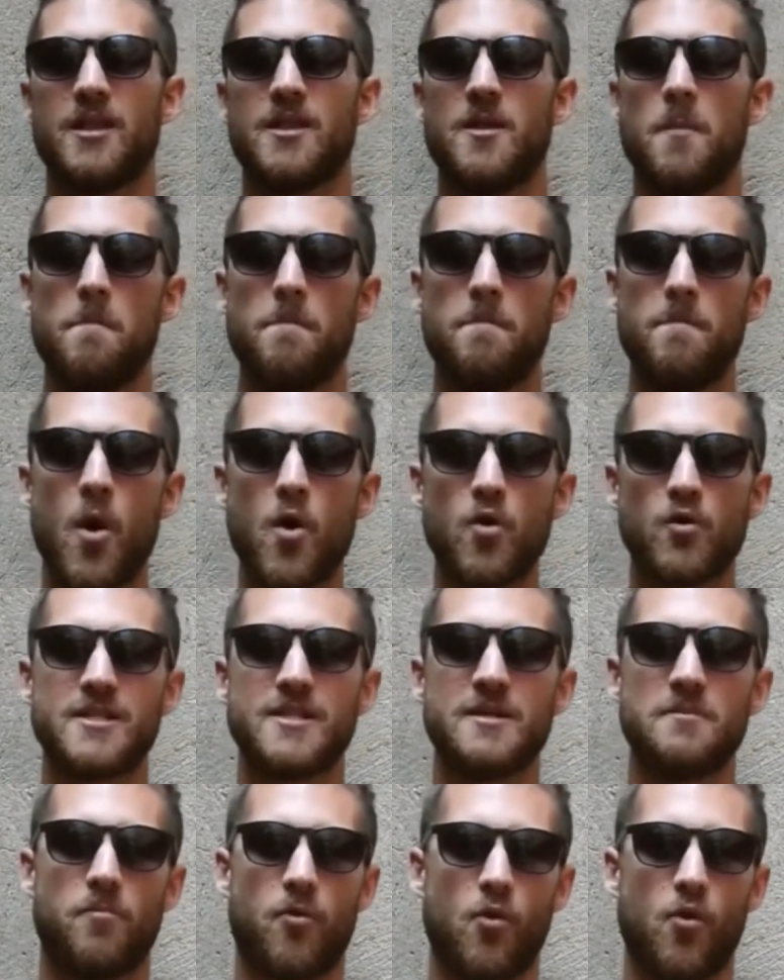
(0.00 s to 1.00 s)
The
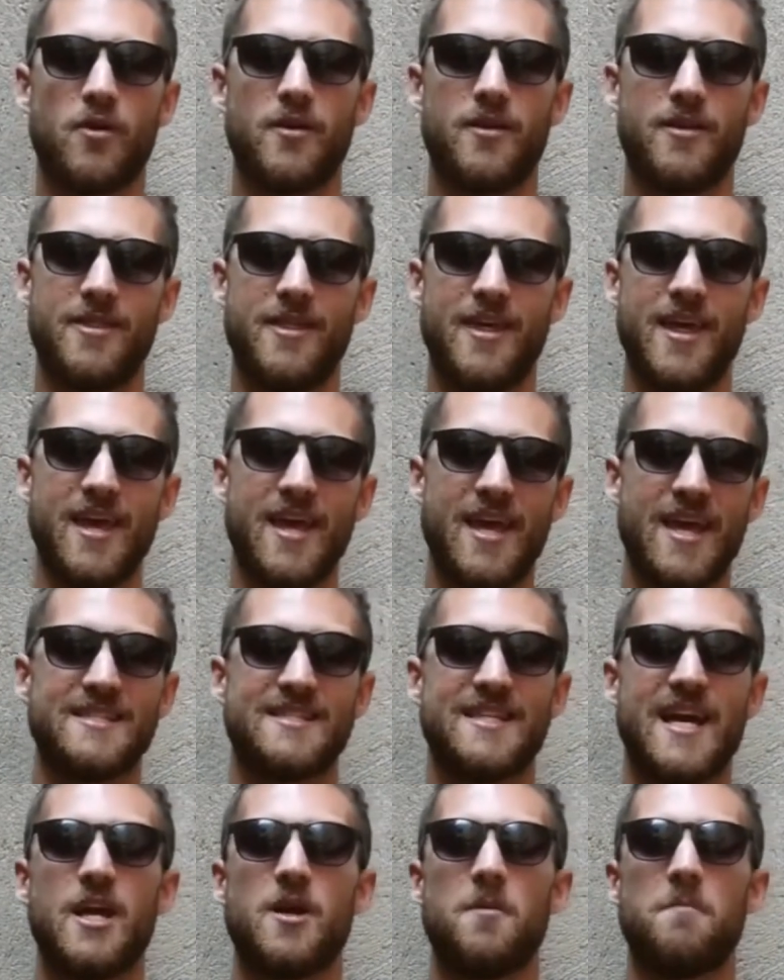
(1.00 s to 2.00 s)
most important thing
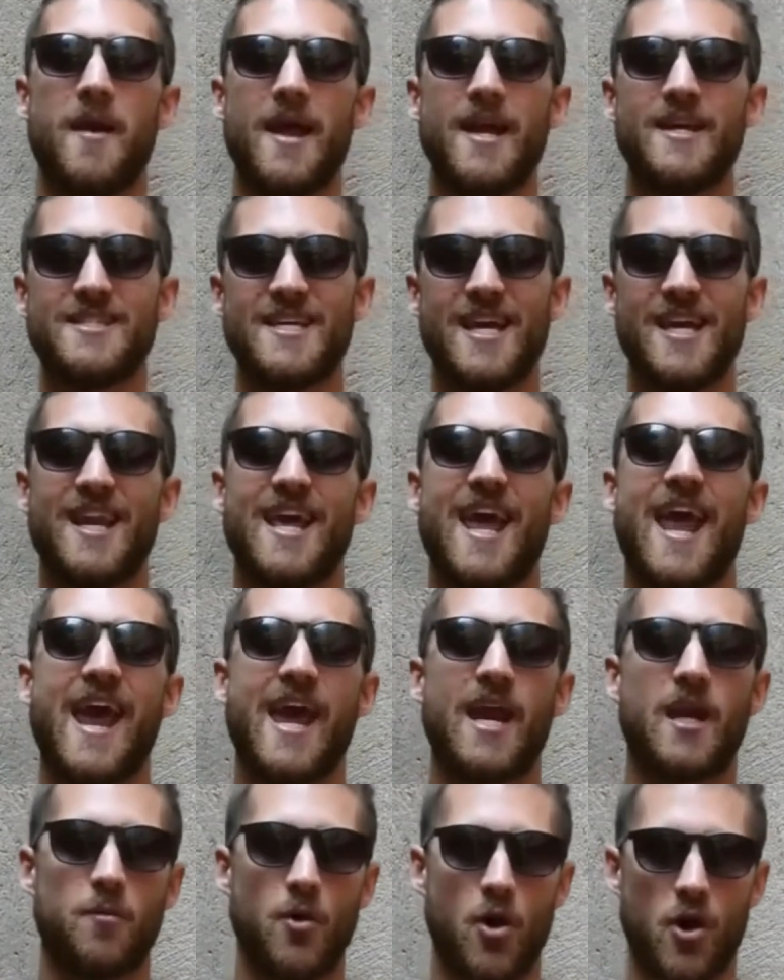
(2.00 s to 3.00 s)
is that you're maintaining
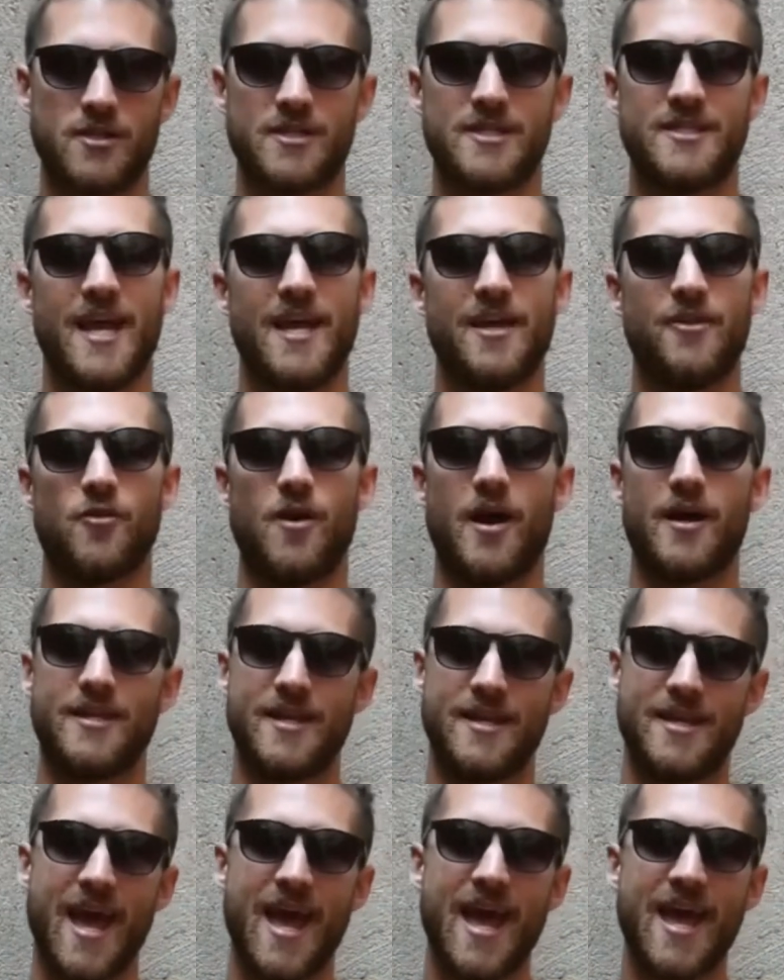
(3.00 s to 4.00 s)
an anabolic state throughout
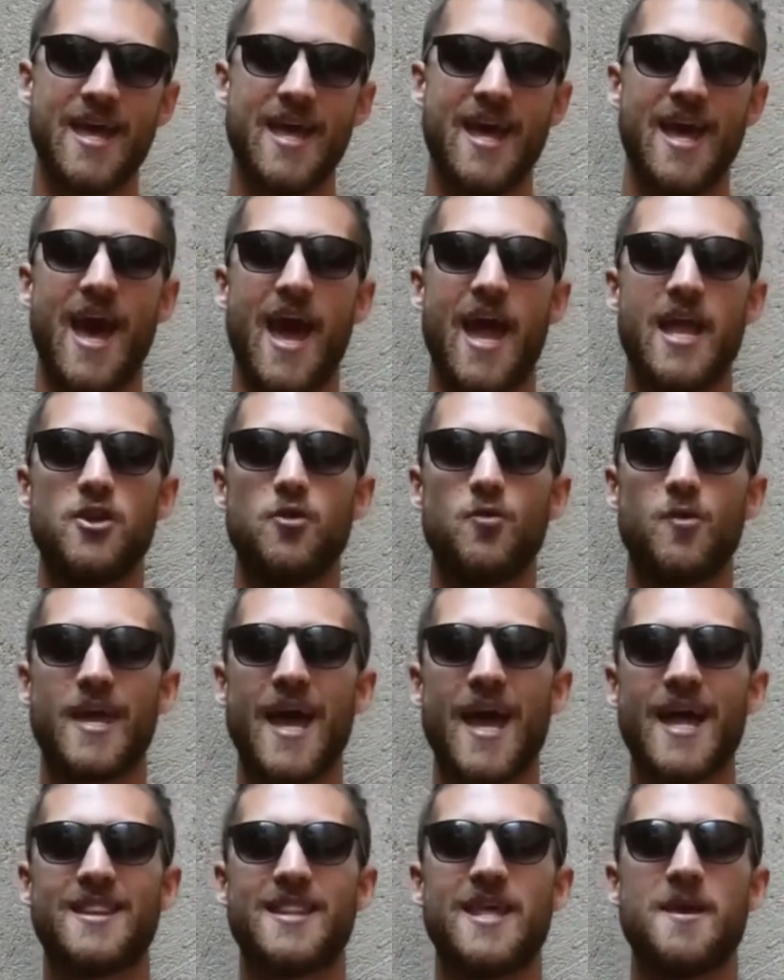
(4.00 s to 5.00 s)
the day and you
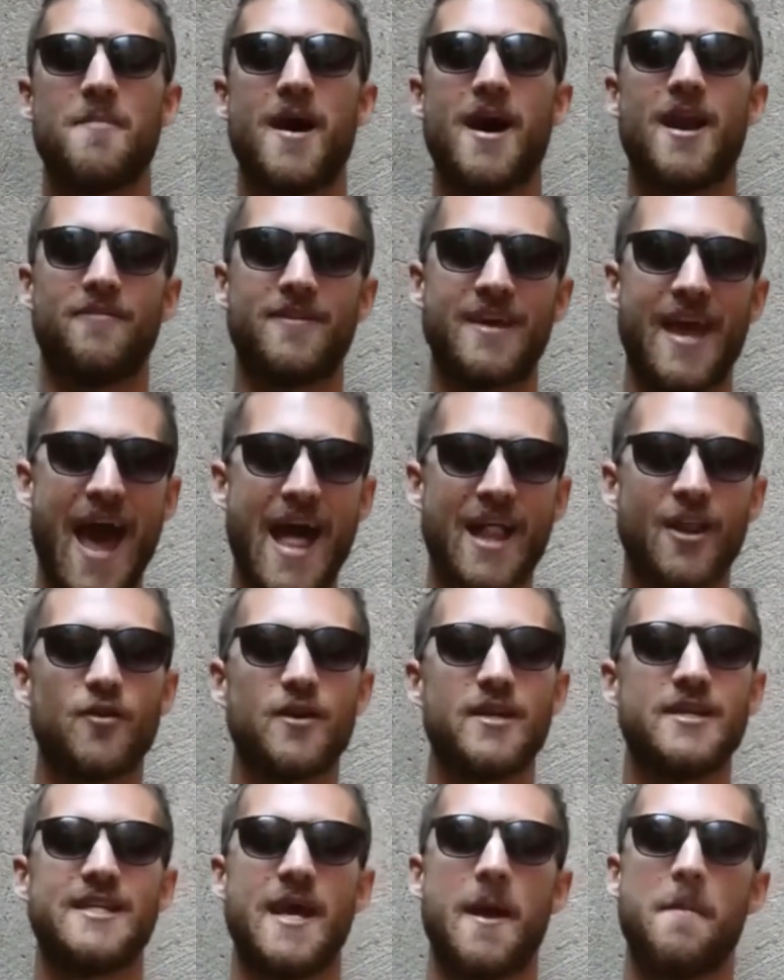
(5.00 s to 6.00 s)
get the amount of
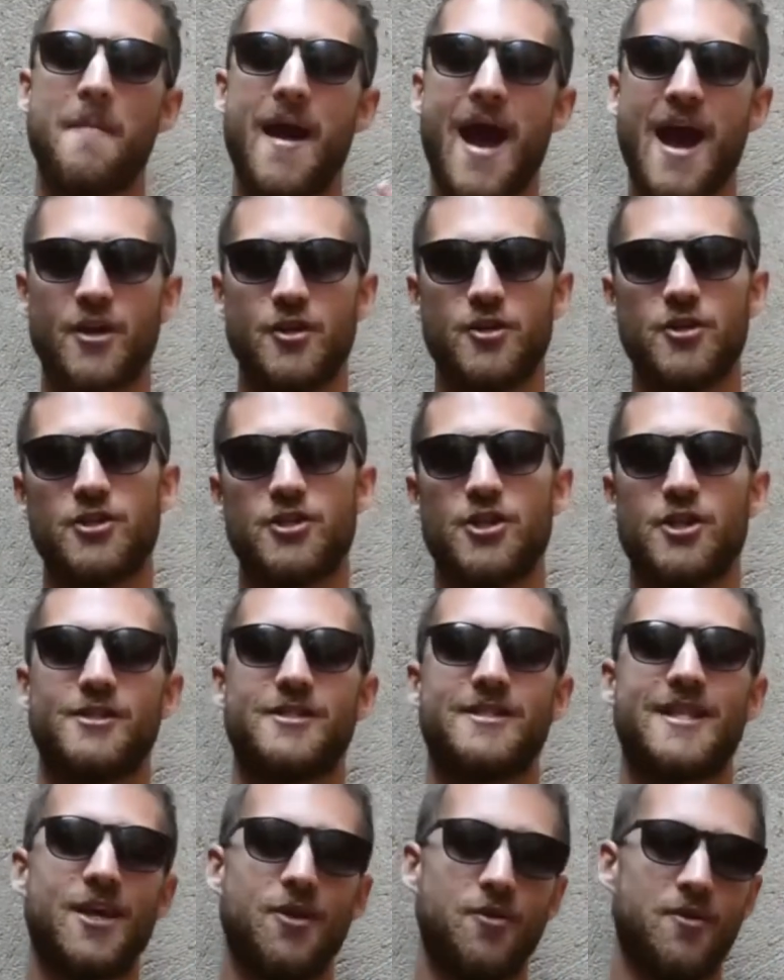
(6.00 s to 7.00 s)
calories and
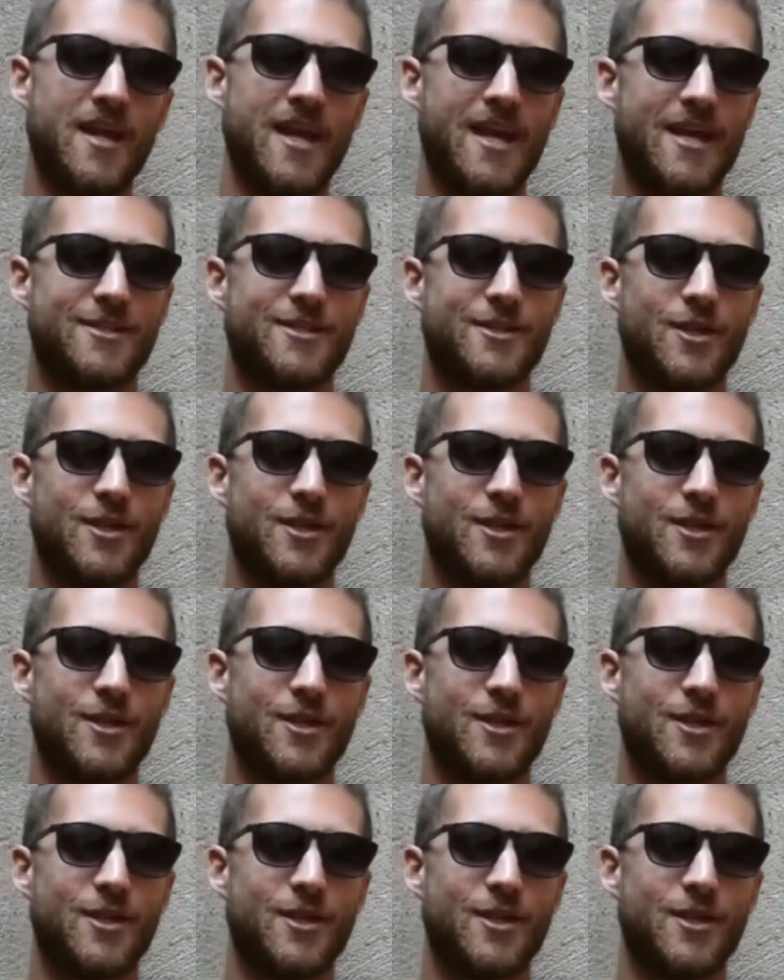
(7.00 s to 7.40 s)
macronutrients that you need.